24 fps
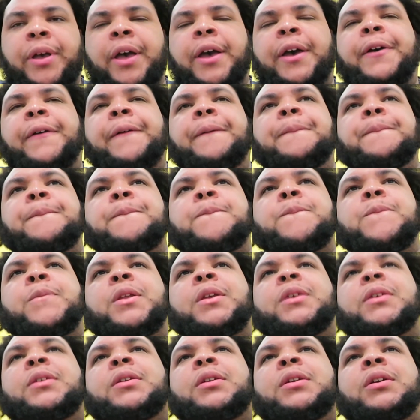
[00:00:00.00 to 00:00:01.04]
Okay.
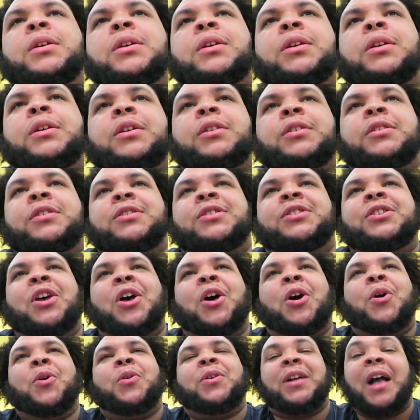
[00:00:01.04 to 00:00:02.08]

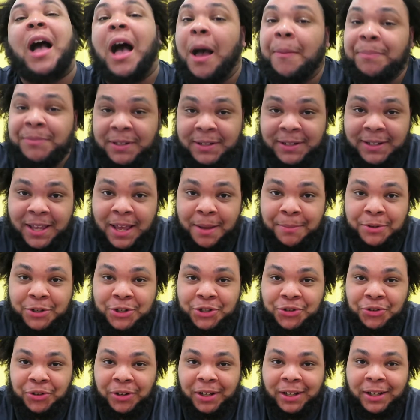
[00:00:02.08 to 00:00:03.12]
So, Compton
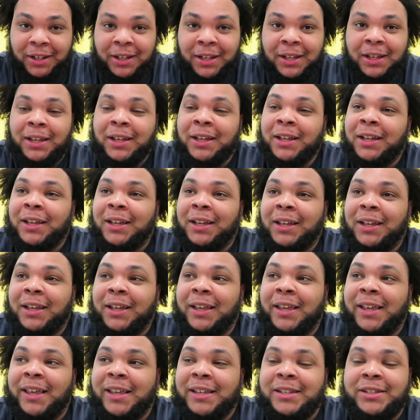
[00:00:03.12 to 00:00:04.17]
Chemistry.
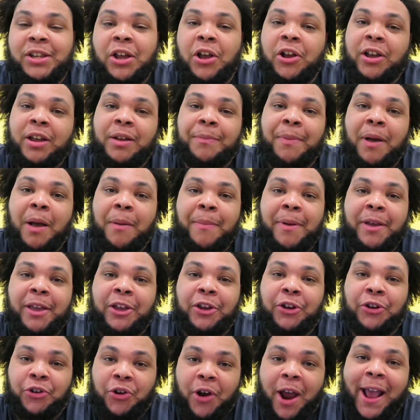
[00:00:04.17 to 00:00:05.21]
He's talking about
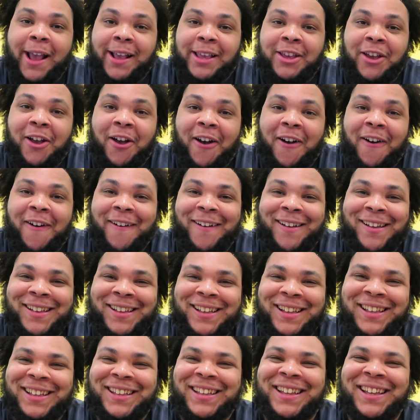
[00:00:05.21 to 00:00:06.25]
making crack, y'all.
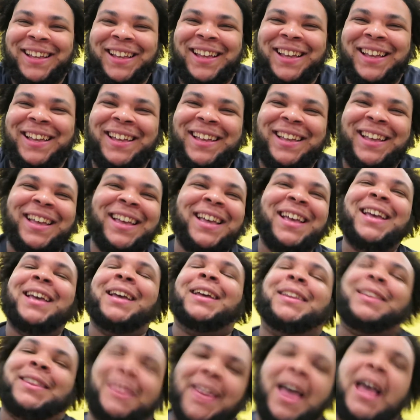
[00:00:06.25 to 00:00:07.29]

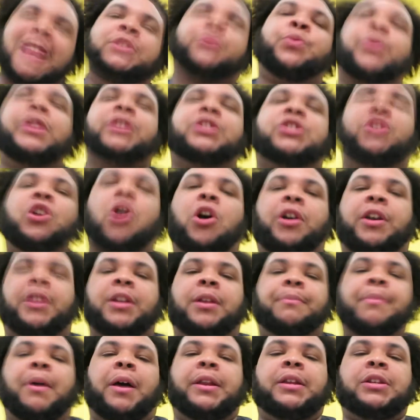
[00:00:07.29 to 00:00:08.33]
That's what he's
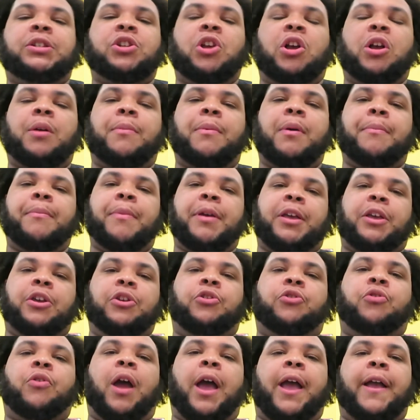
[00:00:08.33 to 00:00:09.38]
talking about. He's talking about
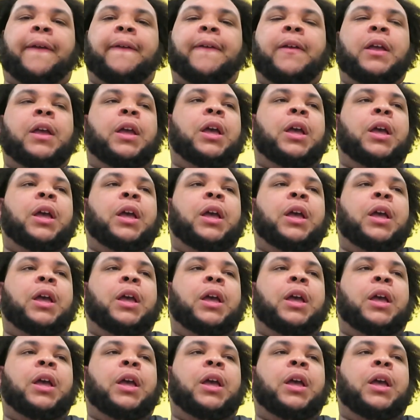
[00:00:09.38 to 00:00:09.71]
making crack.